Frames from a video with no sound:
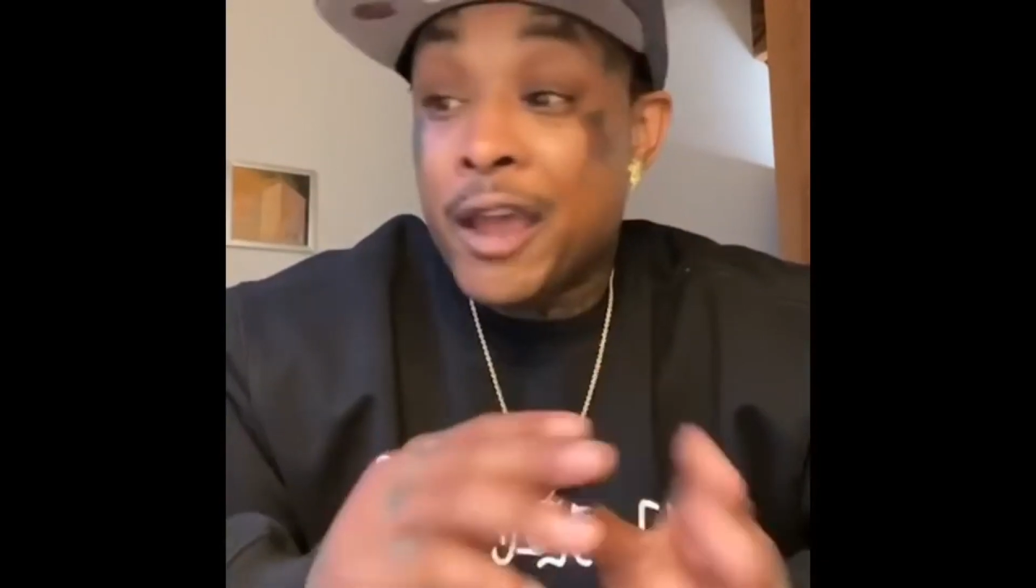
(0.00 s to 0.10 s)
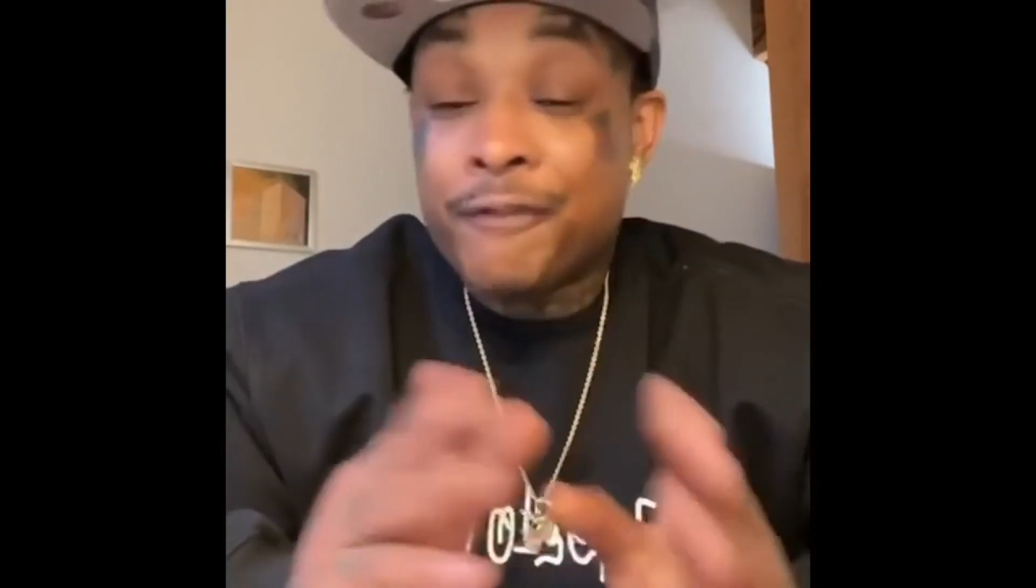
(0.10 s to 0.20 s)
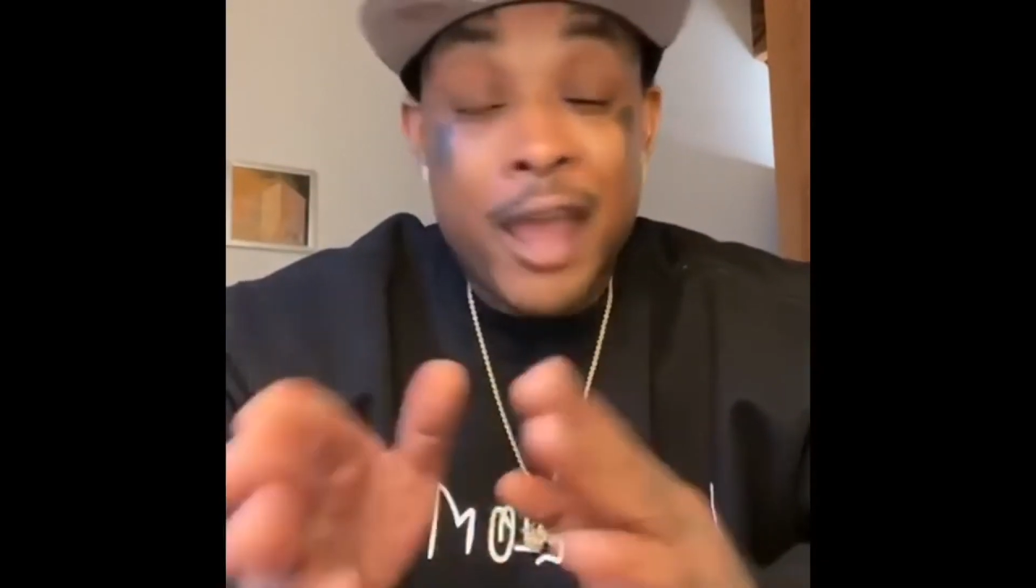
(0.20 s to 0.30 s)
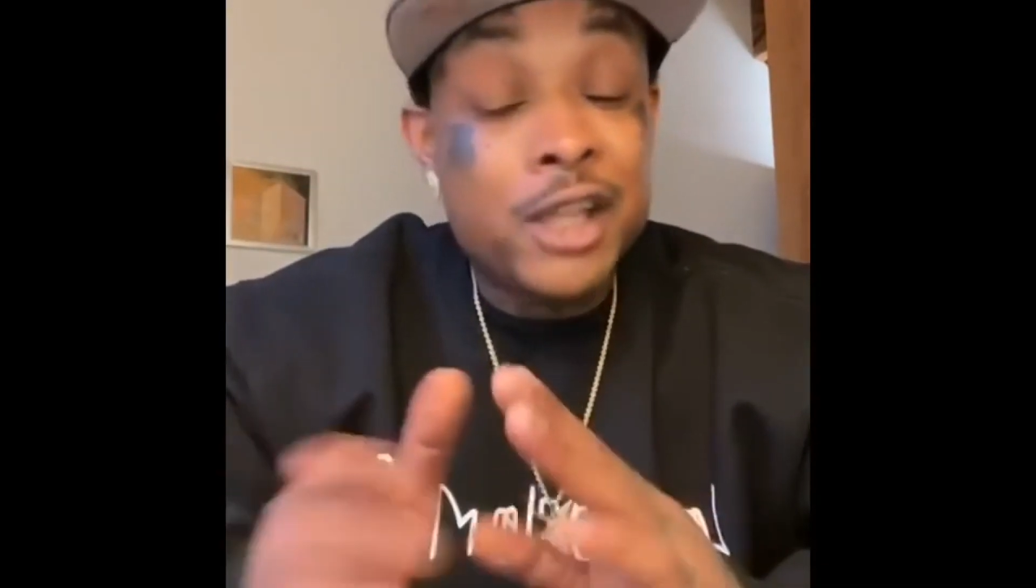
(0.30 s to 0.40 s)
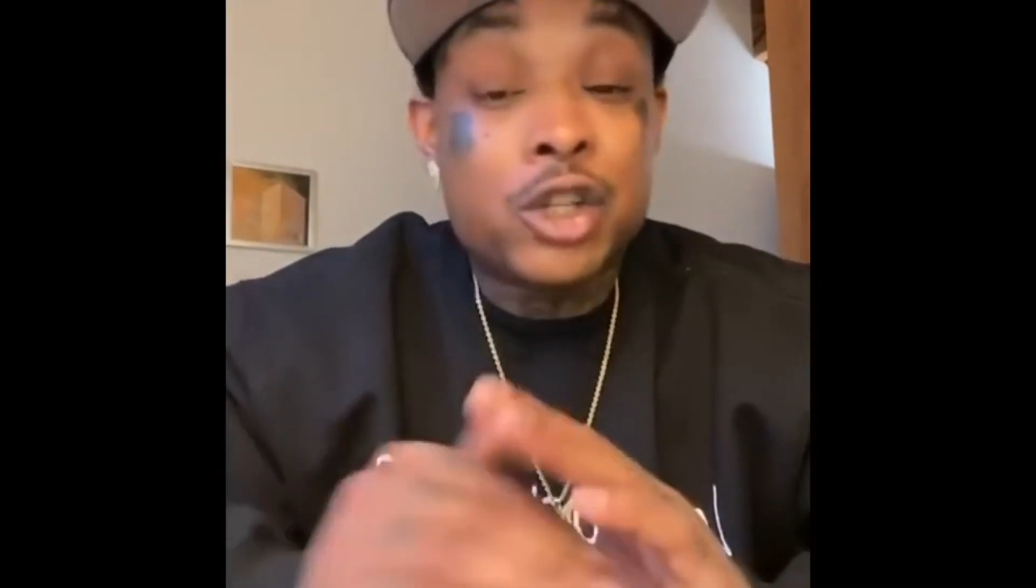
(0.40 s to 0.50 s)

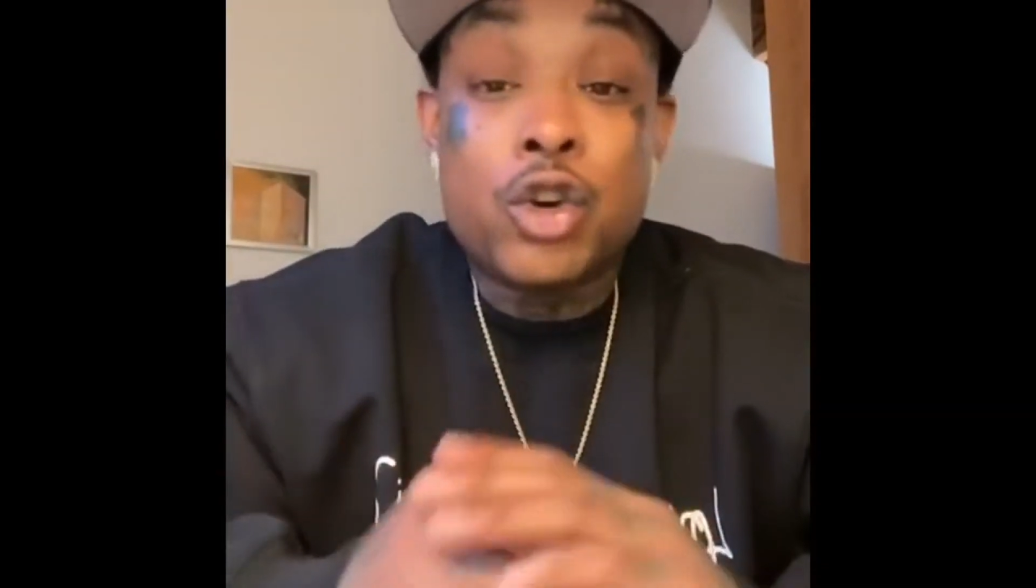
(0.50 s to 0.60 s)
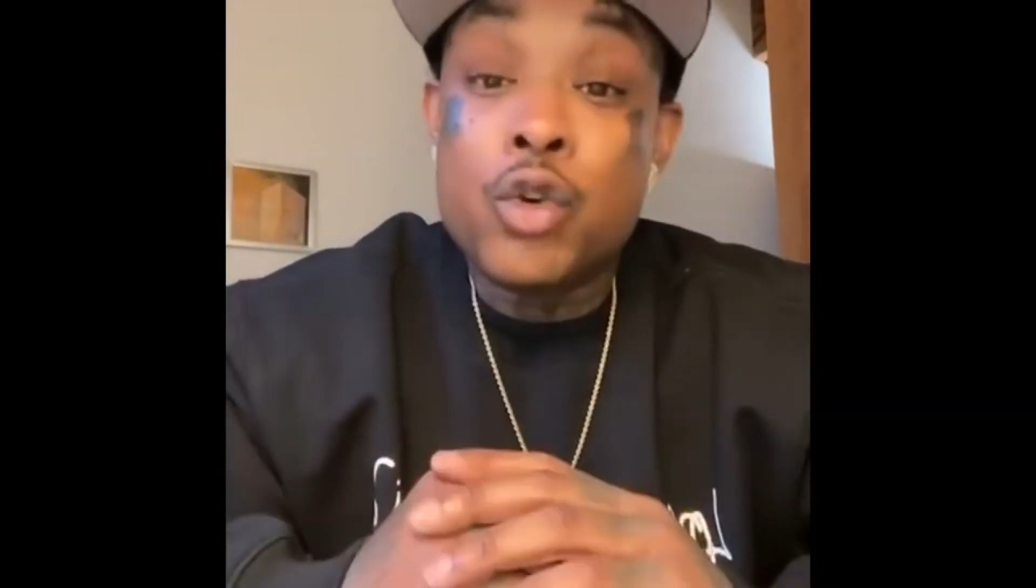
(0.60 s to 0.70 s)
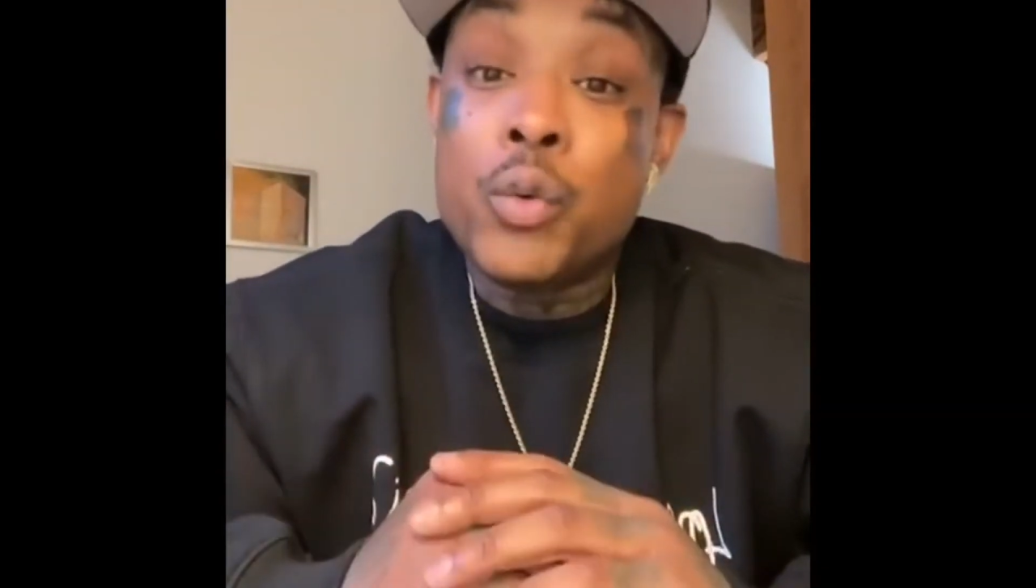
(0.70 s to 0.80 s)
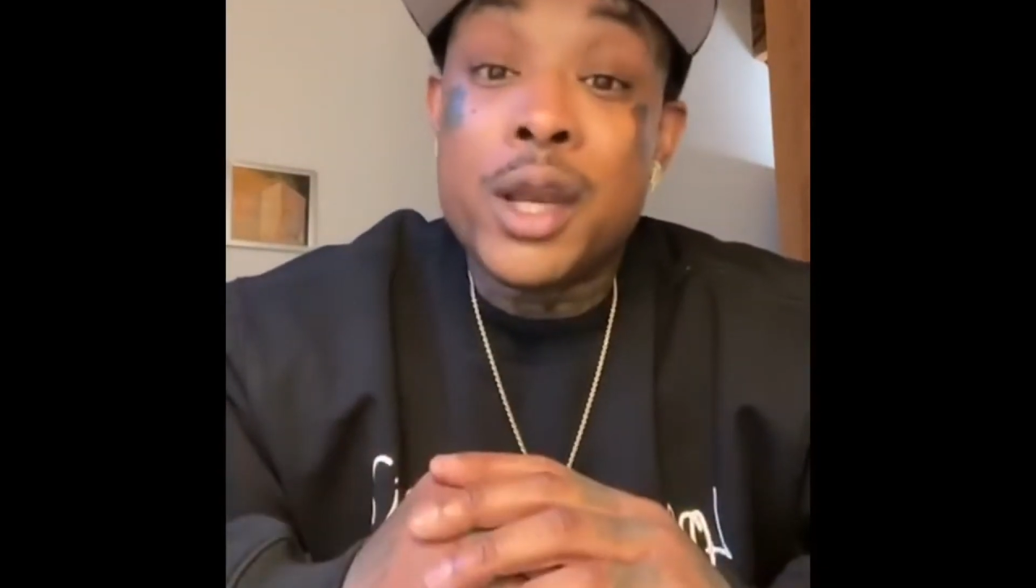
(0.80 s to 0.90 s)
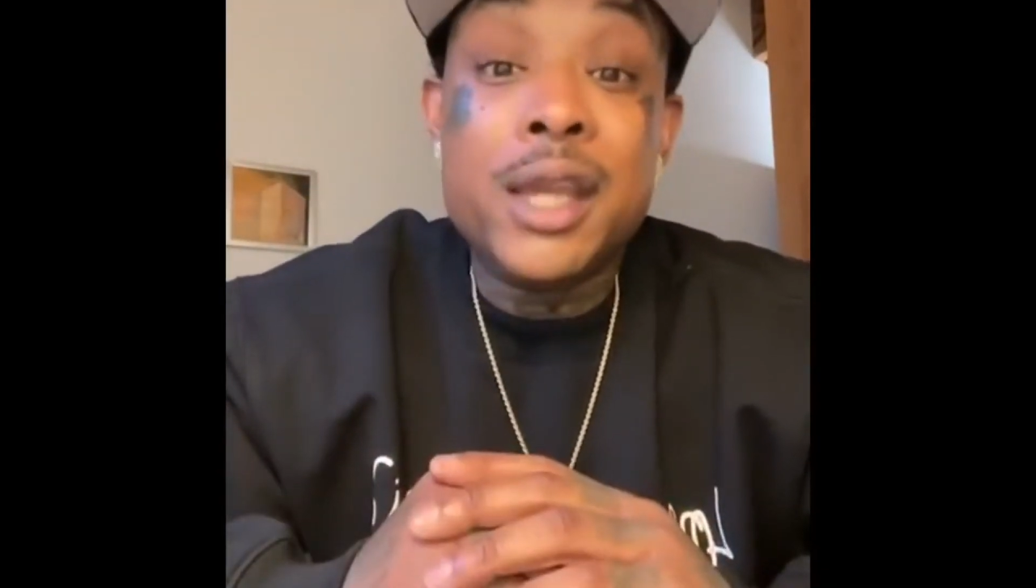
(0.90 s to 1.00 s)
If that's cool what